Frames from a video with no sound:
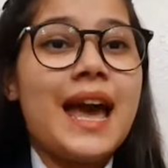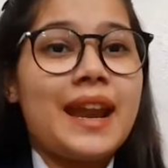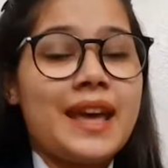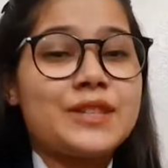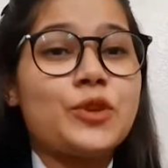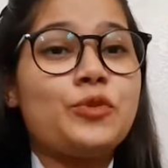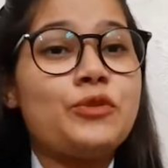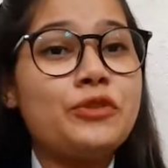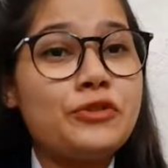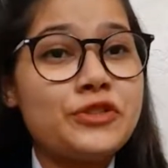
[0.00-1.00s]
and has over
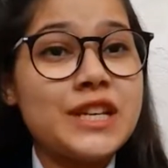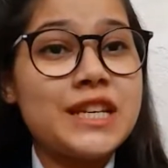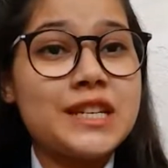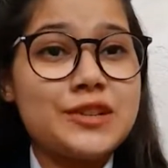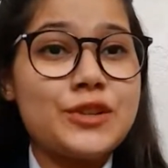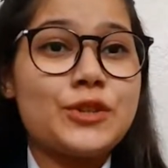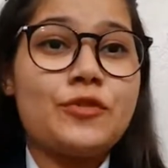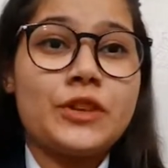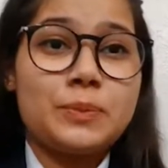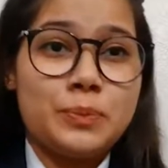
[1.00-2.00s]
15 years
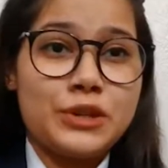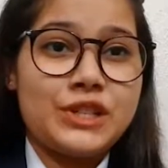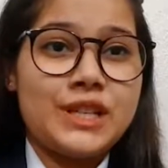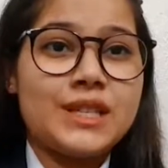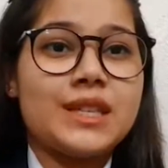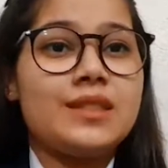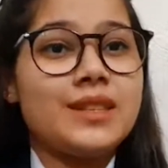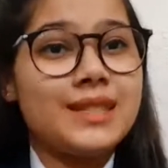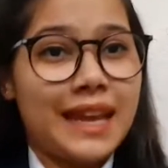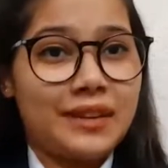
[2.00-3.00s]
of expertise in
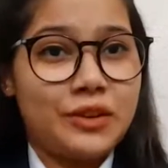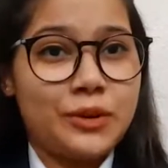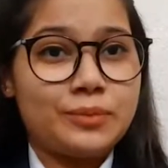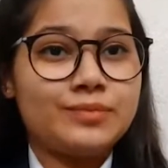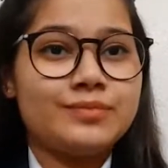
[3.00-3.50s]
the sector.